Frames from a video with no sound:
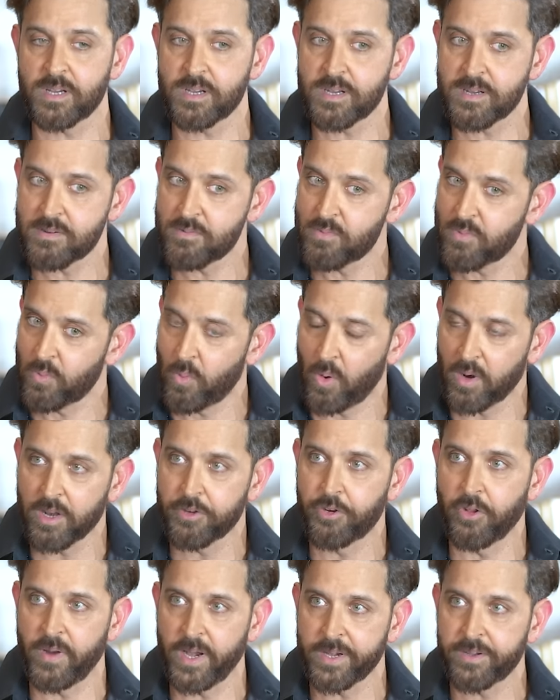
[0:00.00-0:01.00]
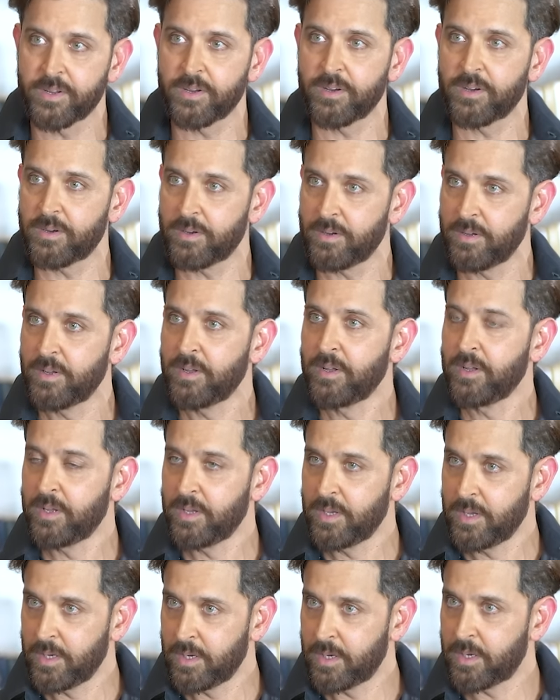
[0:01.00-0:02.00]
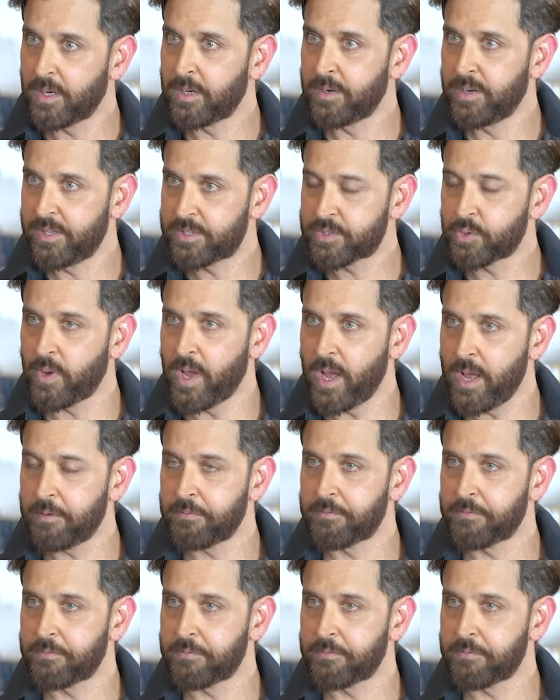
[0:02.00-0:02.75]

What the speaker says: what a director needs to have.